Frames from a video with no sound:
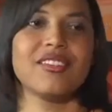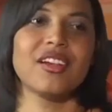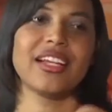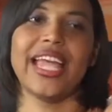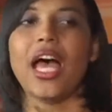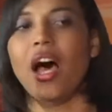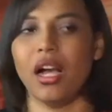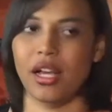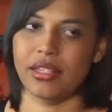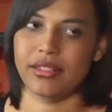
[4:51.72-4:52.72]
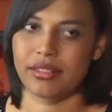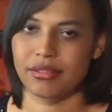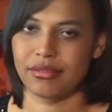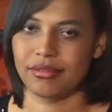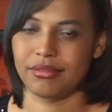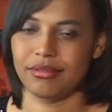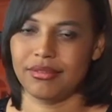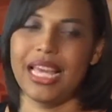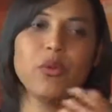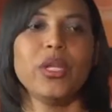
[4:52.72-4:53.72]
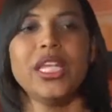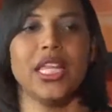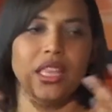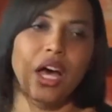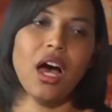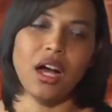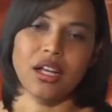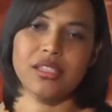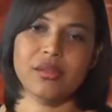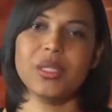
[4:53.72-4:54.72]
dessert can't hug us. And we need the hugs.